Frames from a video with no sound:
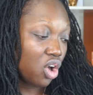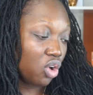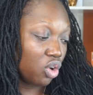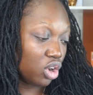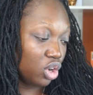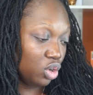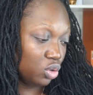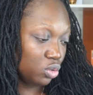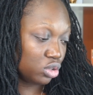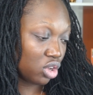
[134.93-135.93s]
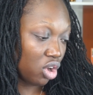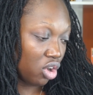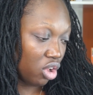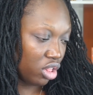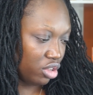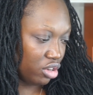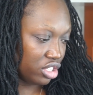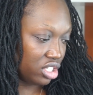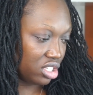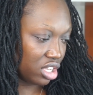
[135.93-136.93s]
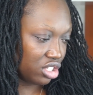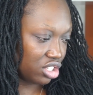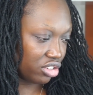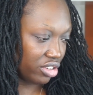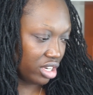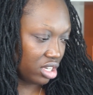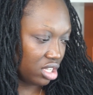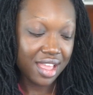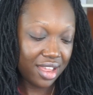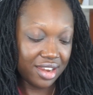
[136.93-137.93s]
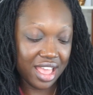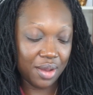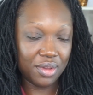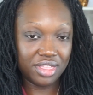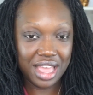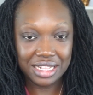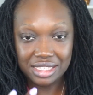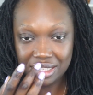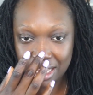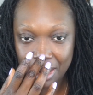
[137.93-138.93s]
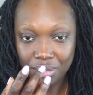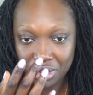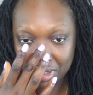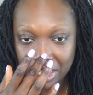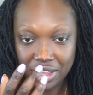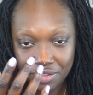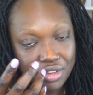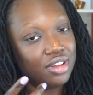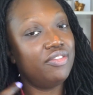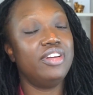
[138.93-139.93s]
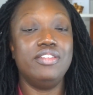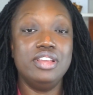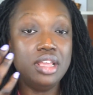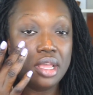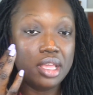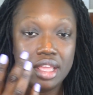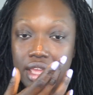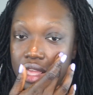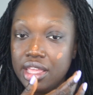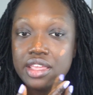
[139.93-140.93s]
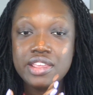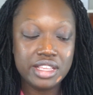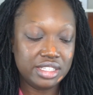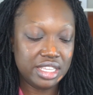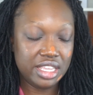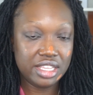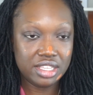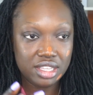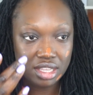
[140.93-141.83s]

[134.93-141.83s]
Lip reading: or lose all your sunscreen? Now, with that said, I'm going to give you a very easy,